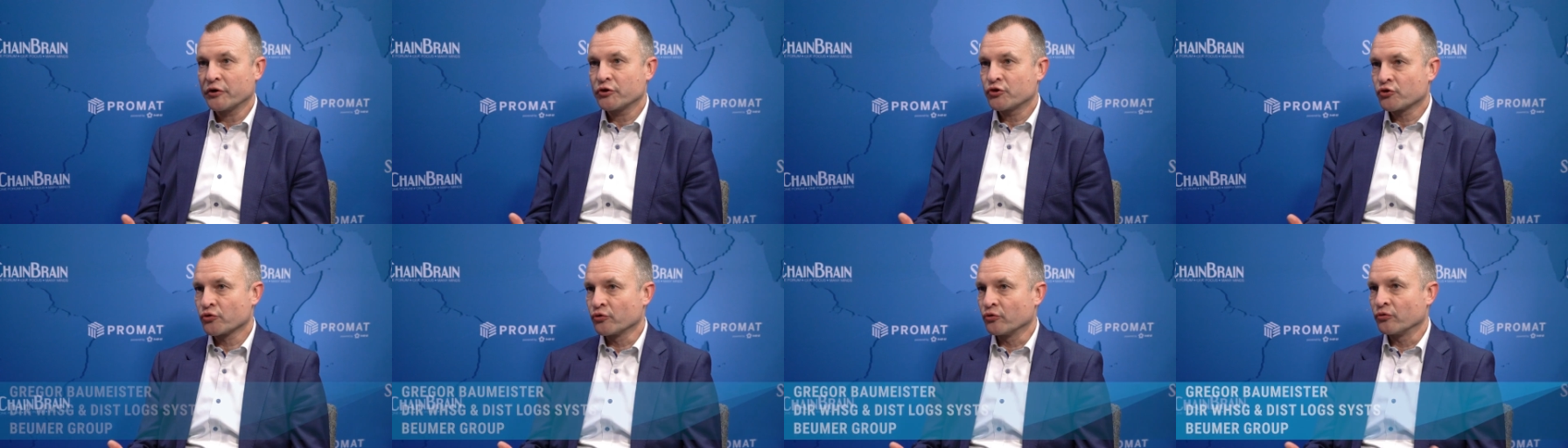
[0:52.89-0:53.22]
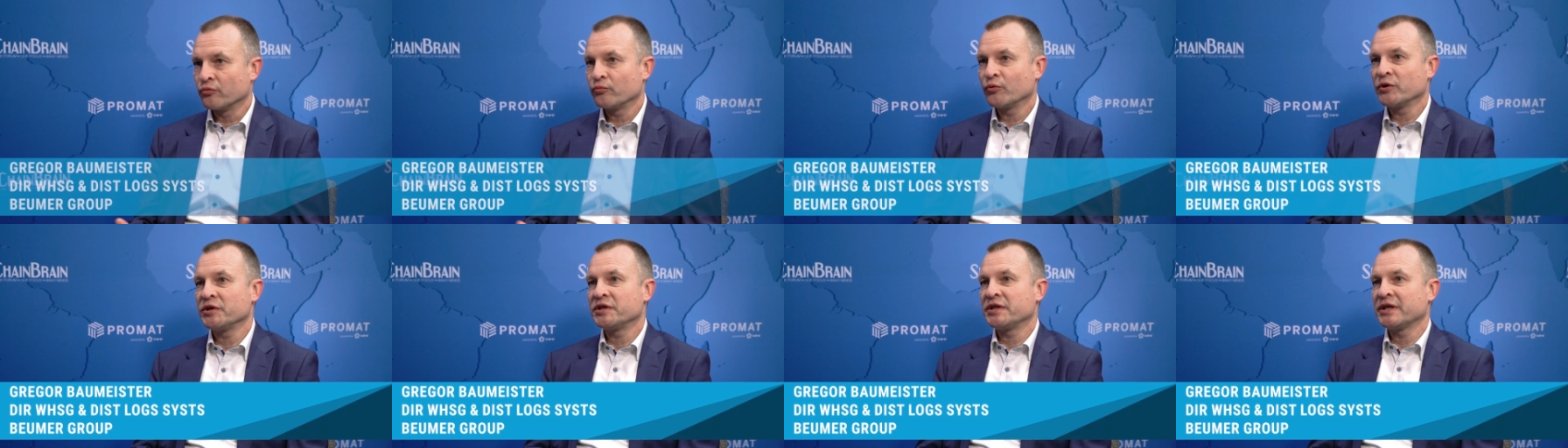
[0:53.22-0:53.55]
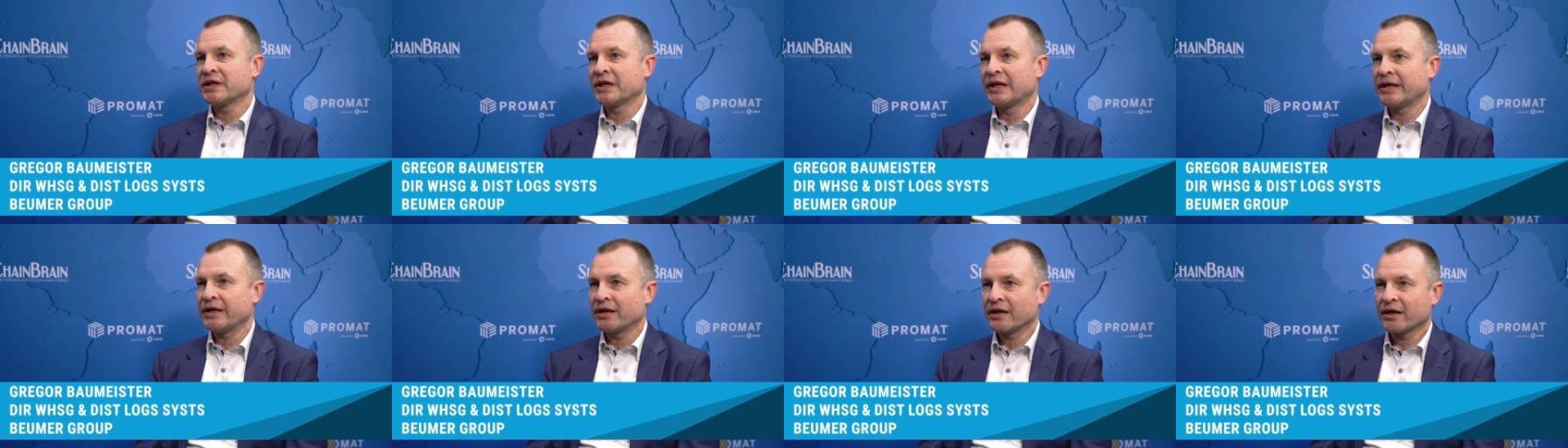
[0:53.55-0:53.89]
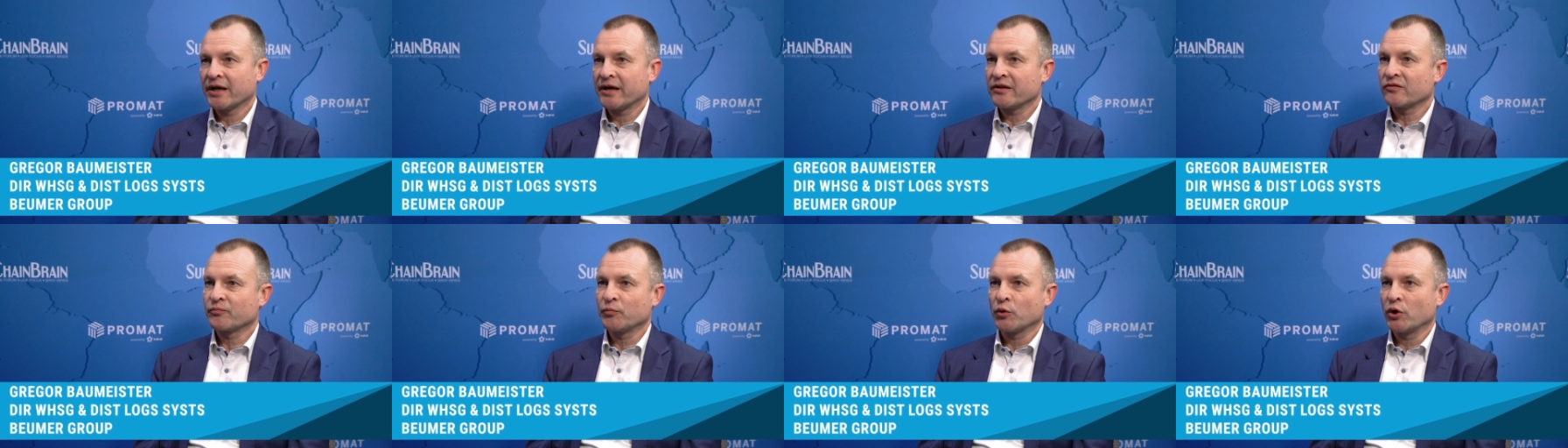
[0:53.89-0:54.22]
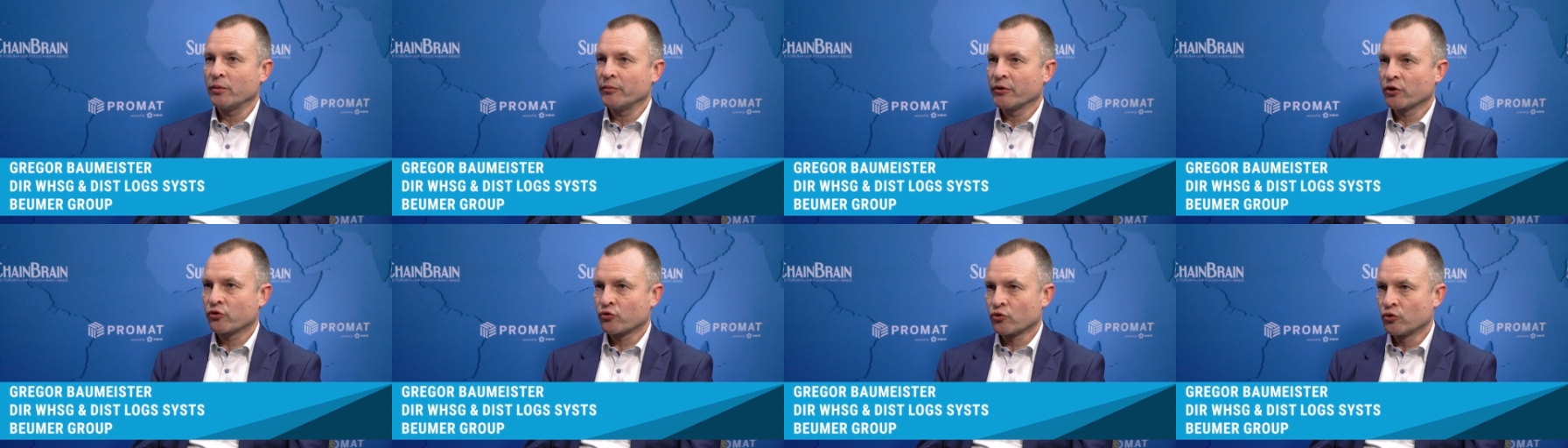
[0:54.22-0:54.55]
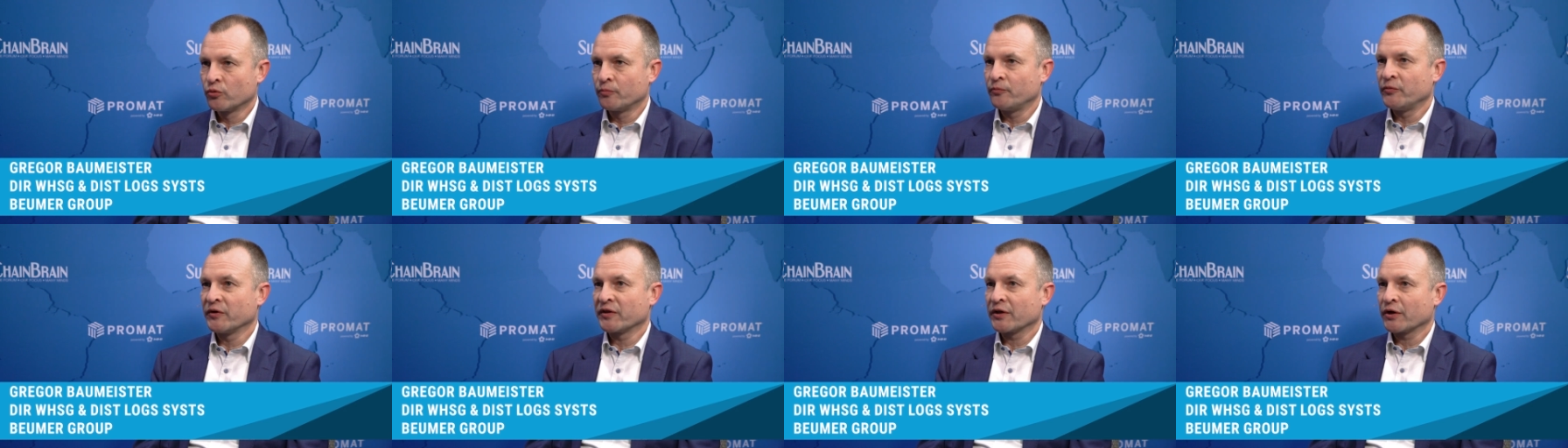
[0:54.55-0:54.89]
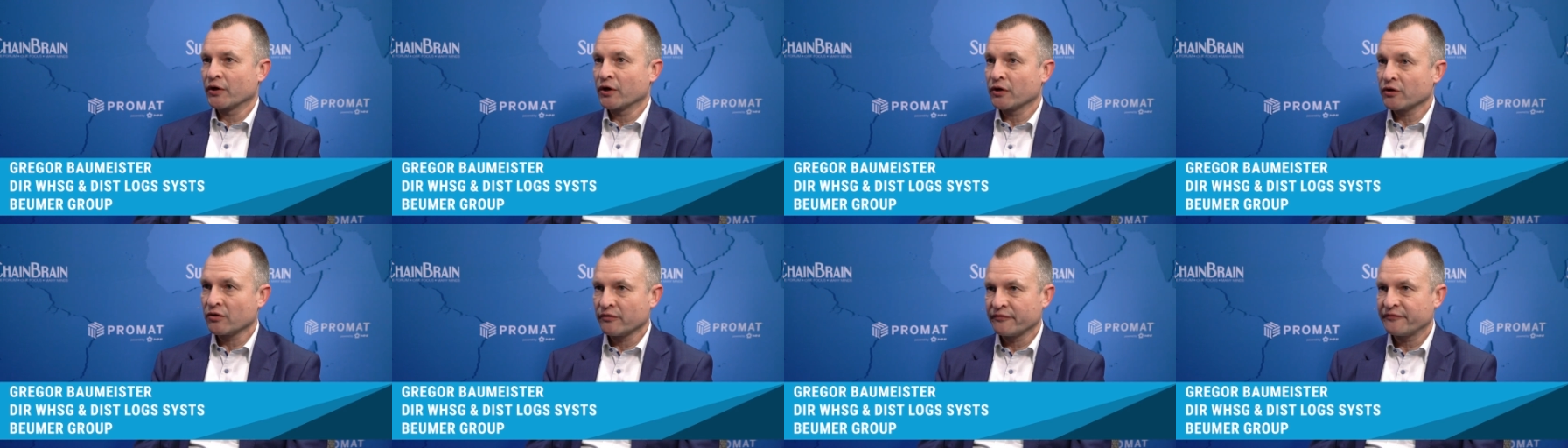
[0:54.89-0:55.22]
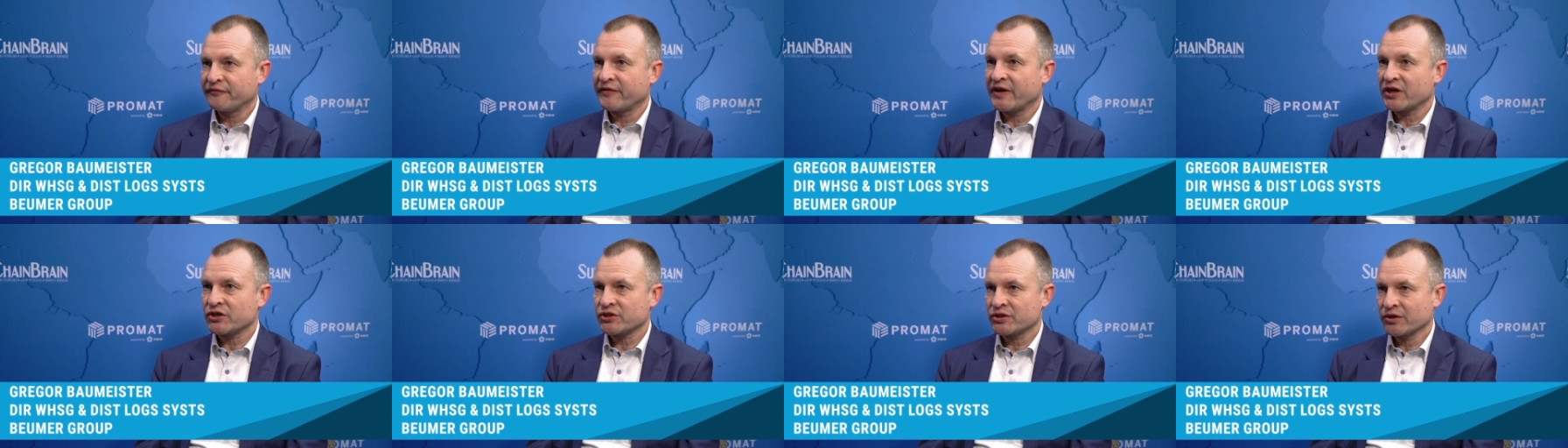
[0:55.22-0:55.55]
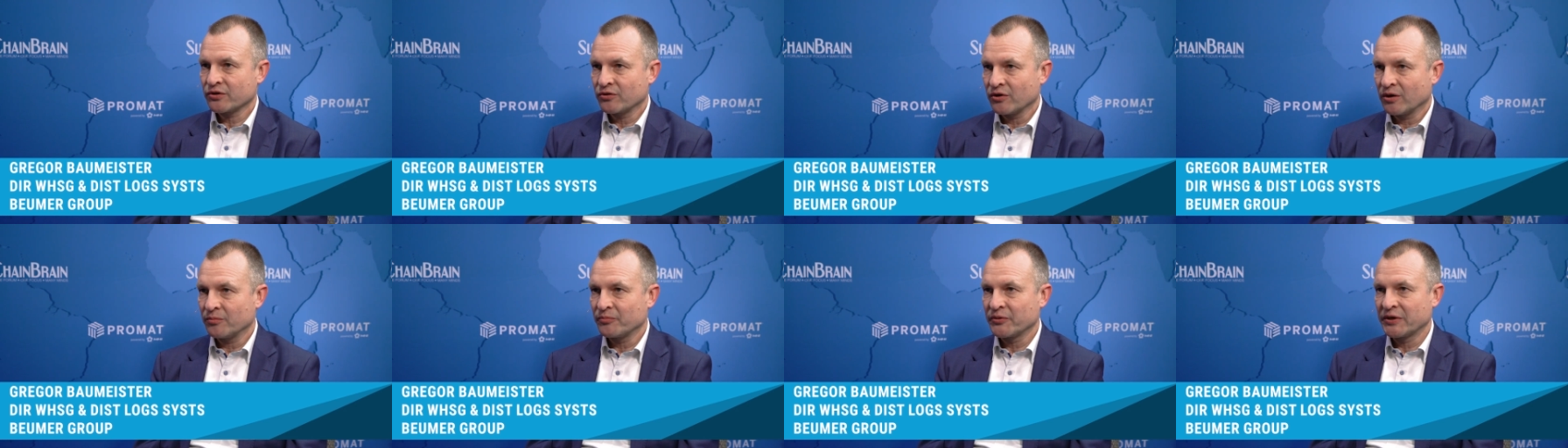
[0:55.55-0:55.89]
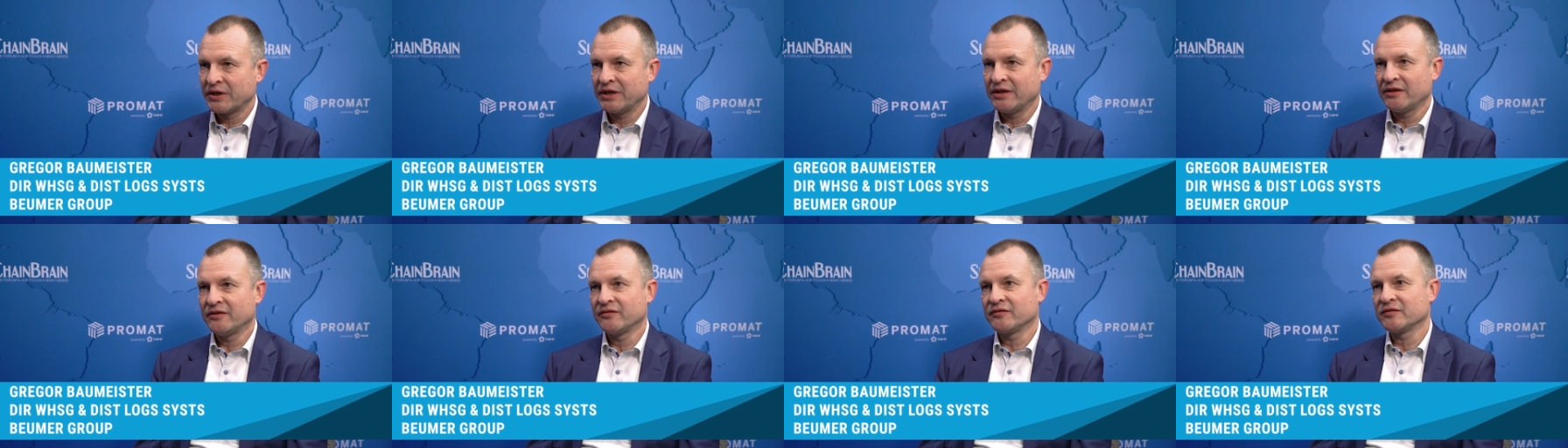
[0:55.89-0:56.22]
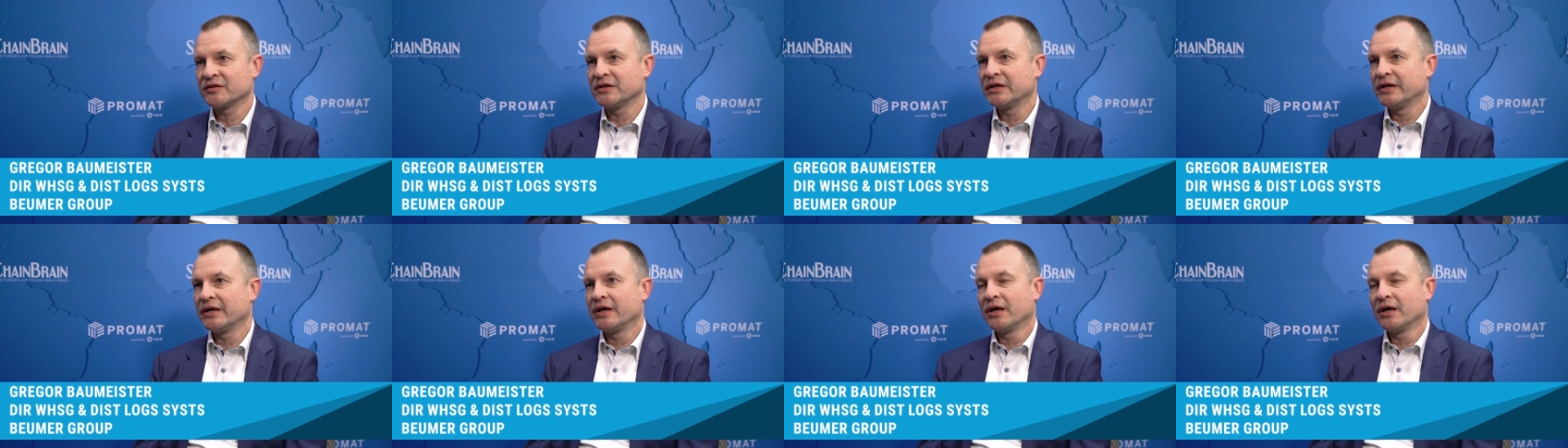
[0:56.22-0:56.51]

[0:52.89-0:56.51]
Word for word: true. We're dealing, as Beumer Group, with a lot of fashion companies.